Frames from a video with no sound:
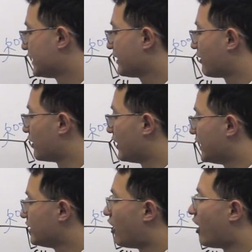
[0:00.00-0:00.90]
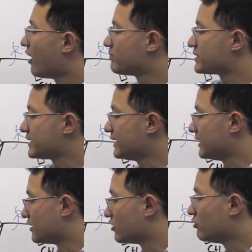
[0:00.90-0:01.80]
they are in
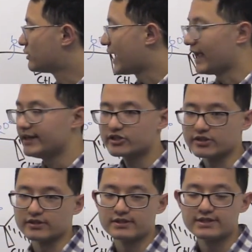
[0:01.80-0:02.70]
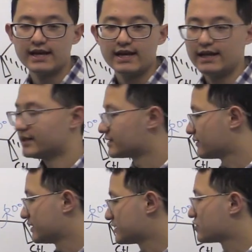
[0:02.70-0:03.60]
opposite locations.
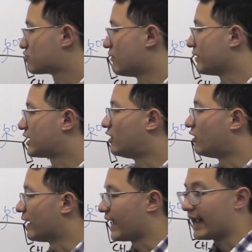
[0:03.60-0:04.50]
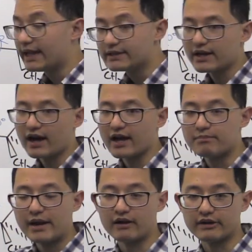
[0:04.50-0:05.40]
So this is what we call
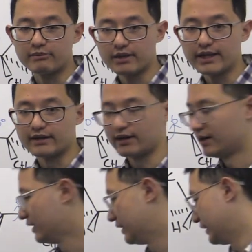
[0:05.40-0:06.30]
anti-periplanar.